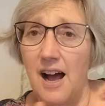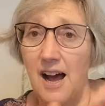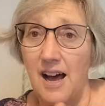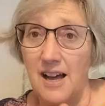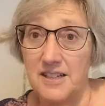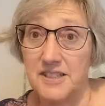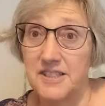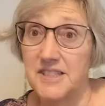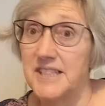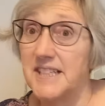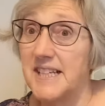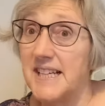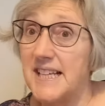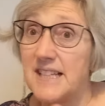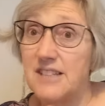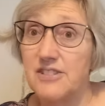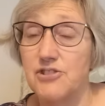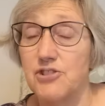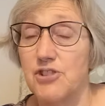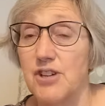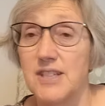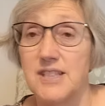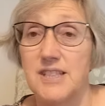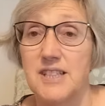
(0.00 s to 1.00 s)

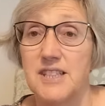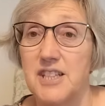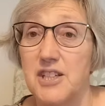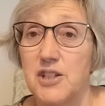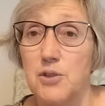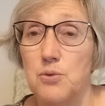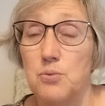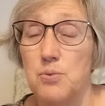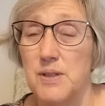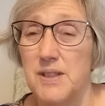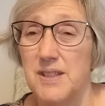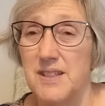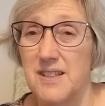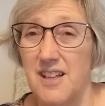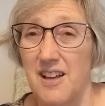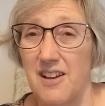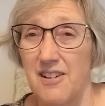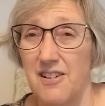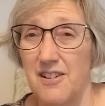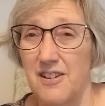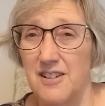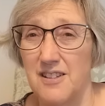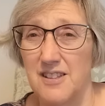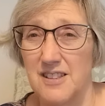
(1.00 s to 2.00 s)
underneath trying to deal with
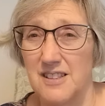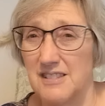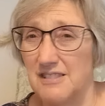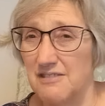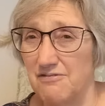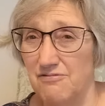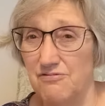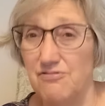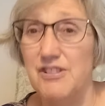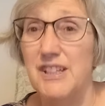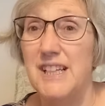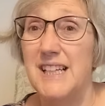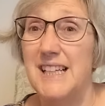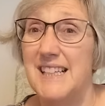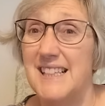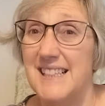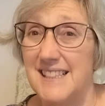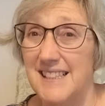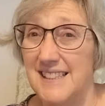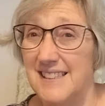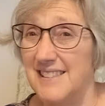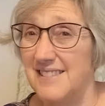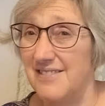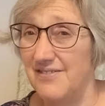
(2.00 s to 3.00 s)
her
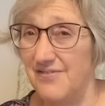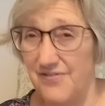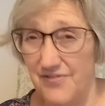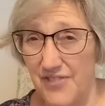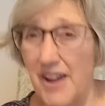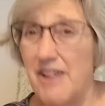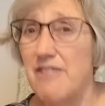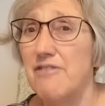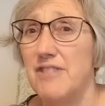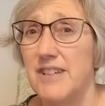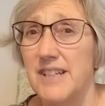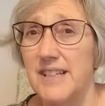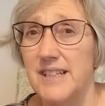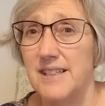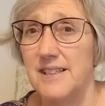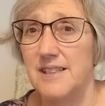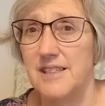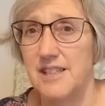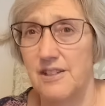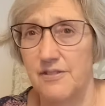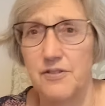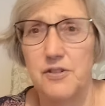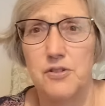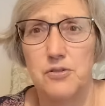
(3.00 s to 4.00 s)
really
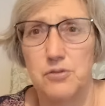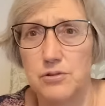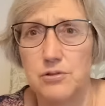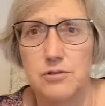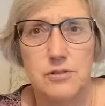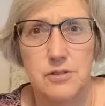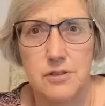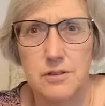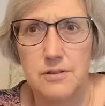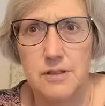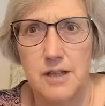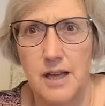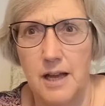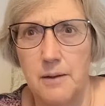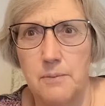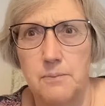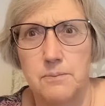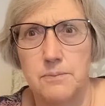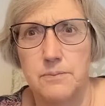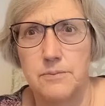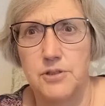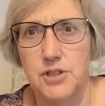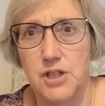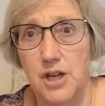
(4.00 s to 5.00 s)
very difficult
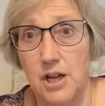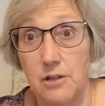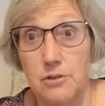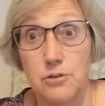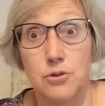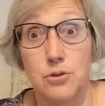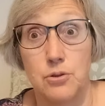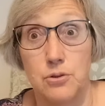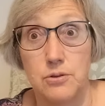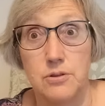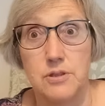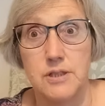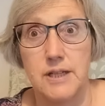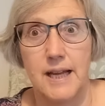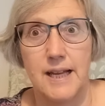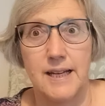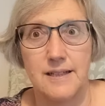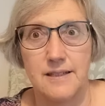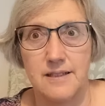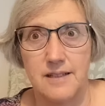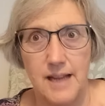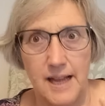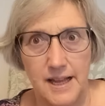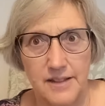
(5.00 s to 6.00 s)
childhood
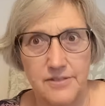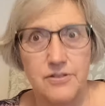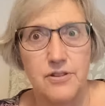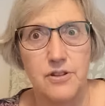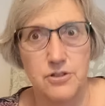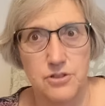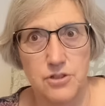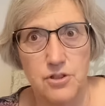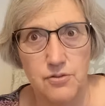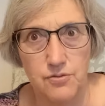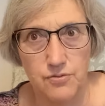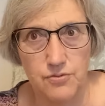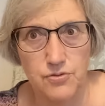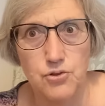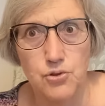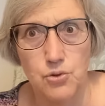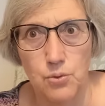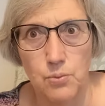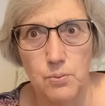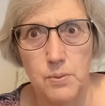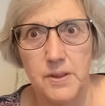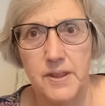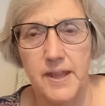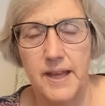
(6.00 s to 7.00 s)
and the sort of
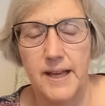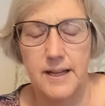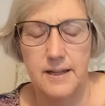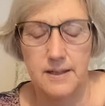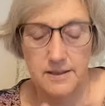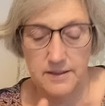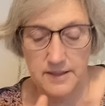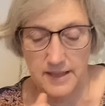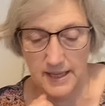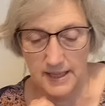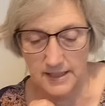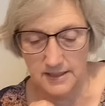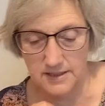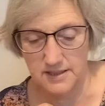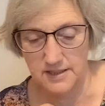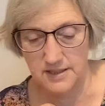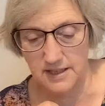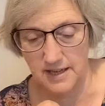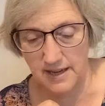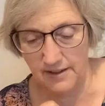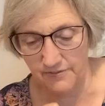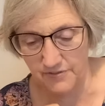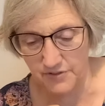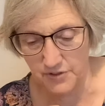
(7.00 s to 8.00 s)
trauma
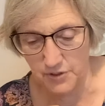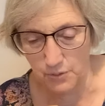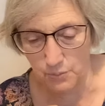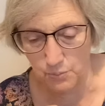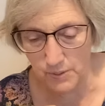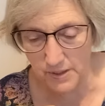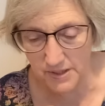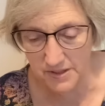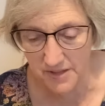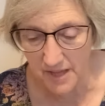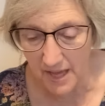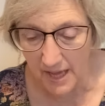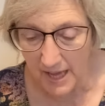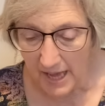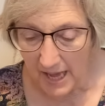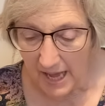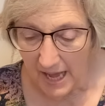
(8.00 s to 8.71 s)
that's left her with.